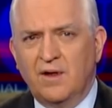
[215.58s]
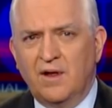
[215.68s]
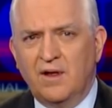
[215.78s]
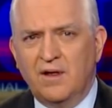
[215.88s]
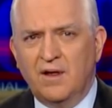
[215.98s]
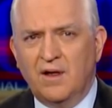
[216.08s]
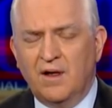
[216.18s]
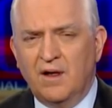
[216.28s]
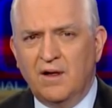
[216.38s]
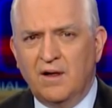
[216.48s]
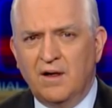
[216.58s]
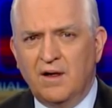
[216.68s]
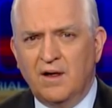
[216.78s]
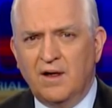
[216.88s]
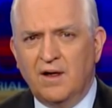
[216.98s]

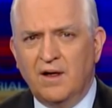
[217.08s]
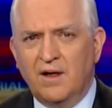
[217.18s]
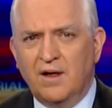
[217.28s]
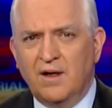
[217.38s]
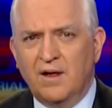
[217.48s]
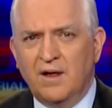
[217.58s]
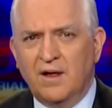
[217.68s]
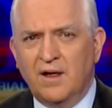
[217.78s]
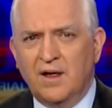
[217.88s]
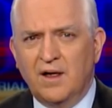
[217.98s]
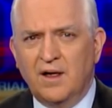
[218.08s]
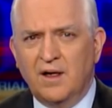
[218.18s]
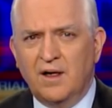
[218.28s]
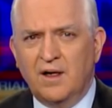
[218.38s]
(not speaking)